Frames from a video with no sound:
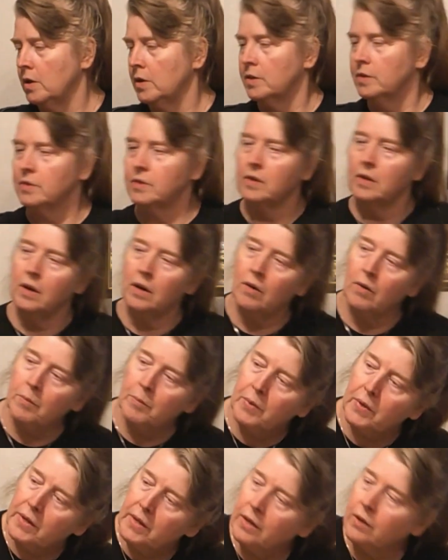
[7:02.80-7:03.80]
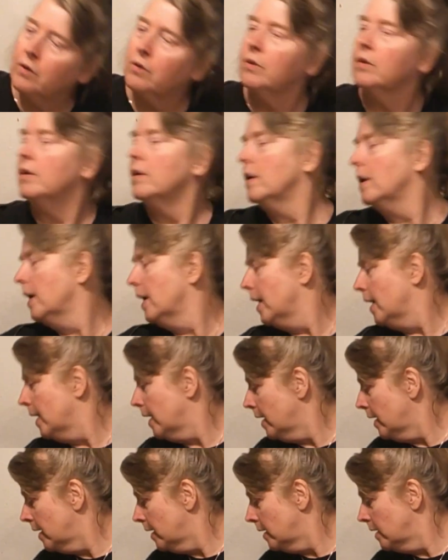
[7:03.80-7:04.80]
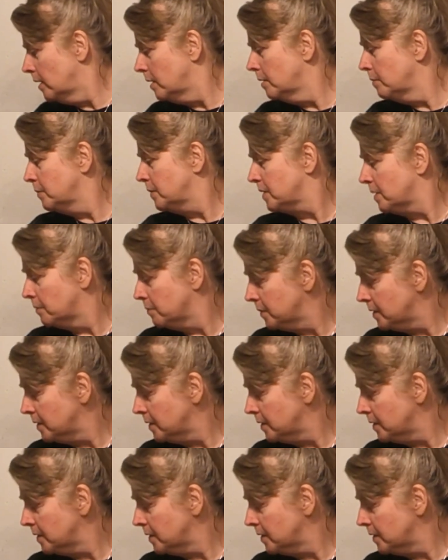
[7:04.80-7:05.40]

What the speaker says: So I'm going to grab some